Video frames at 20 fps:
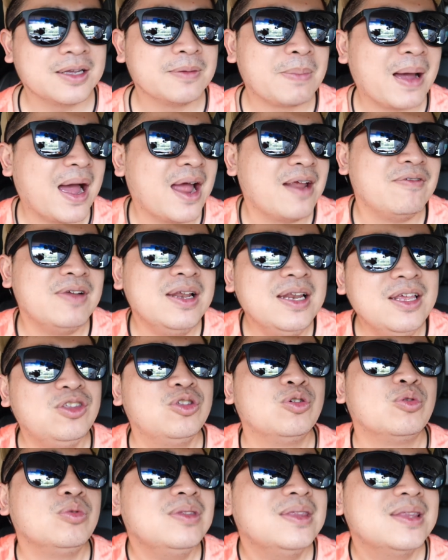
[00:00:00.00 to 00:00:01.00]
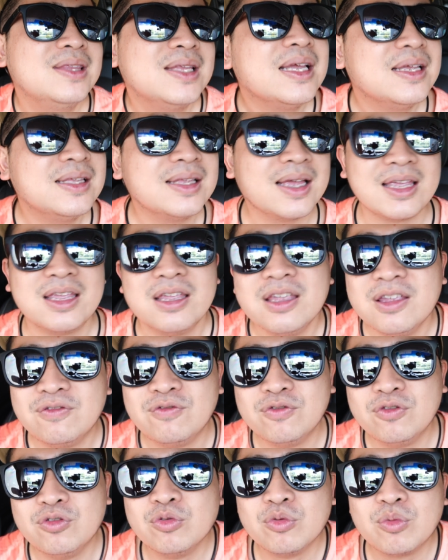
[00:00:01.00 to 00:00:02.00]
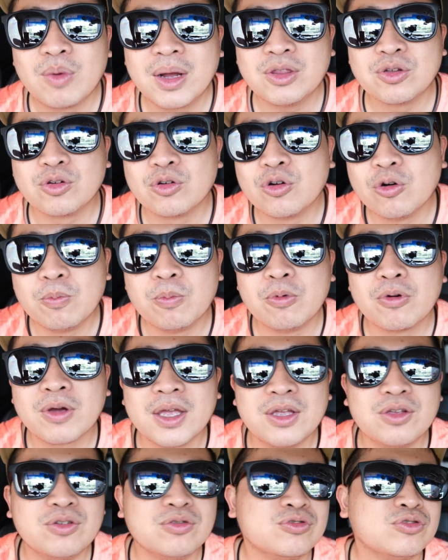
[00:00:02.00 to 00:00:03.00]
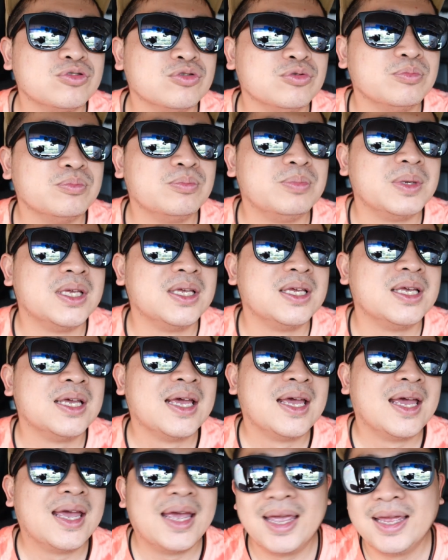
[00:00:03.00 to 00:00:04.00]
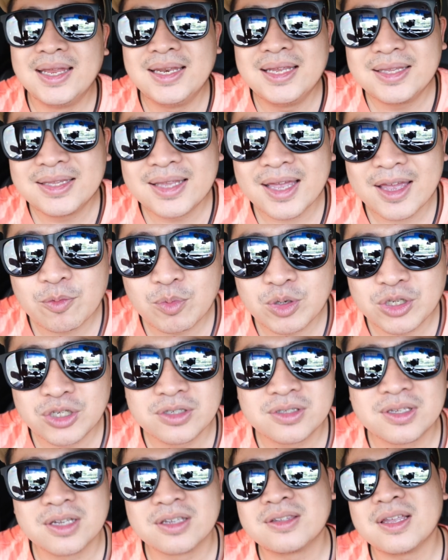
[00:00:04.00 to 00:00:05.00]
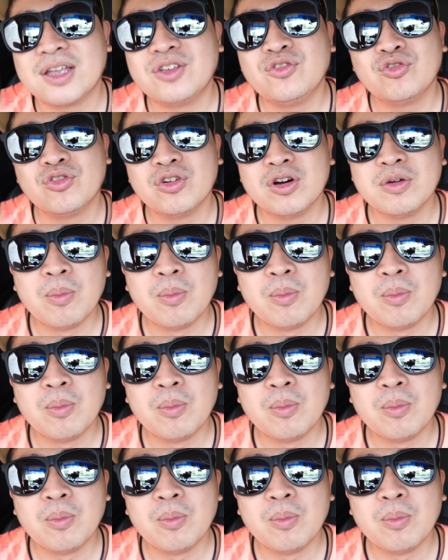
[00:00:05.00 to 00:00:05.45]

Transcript: but I really don't think that if you want to go Bukit, you should be heading there, which is the Central